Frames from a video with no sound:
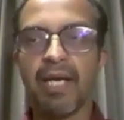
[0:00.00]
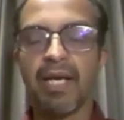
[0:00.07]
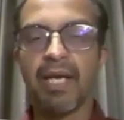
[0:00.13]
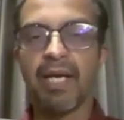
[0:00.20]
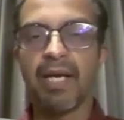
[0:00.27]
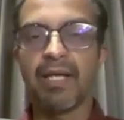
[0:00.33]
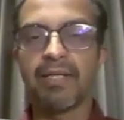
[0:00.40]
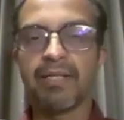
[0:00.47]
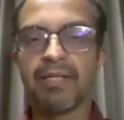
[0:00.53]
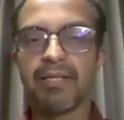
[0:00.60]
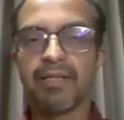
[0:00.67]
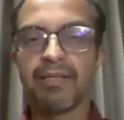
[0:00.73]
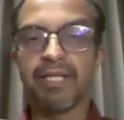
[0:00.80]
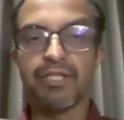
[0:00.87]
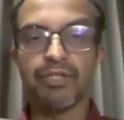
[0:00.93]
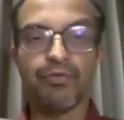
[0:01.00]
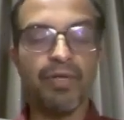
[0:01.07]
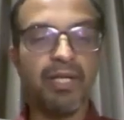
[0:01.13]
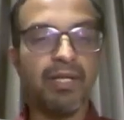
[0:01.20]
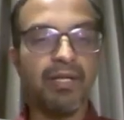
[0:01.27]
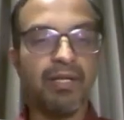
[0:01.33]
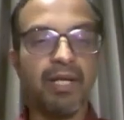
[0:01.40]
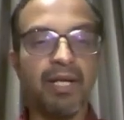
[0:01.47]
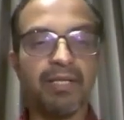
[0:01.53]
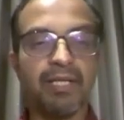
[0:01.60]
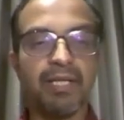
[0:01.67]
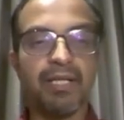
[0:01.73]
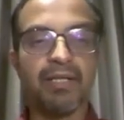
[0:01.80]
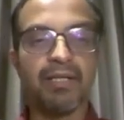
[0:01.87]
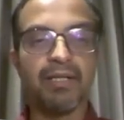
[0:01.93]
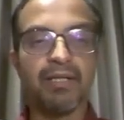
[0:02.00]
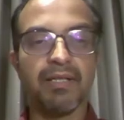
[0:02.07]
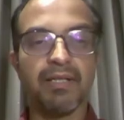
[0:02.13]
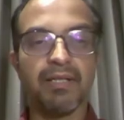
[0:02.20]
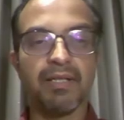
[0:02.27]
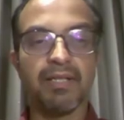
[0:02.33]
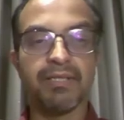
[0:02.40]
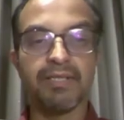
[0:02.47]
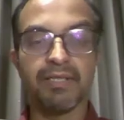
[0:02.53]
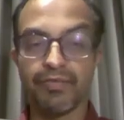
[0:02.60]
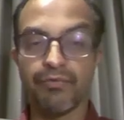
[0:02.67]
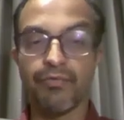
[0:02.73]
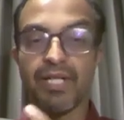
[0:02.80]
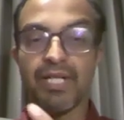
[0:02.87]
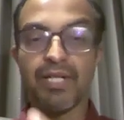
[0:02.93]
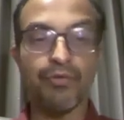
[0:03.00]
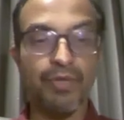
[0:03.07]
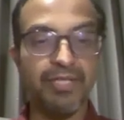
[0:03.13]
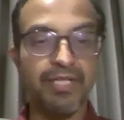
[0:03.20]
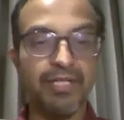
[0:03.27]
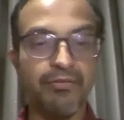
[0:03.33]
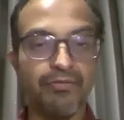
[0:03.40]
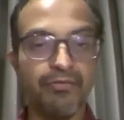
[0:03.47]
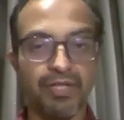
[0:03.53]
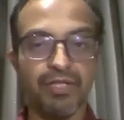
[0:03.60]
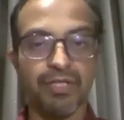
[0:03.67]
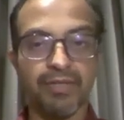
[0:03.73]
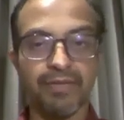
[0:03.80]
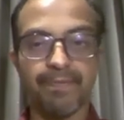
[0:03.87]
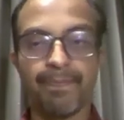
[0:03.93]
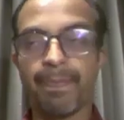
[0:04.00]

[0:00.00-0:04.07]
And that's where I think it's a very interesting function.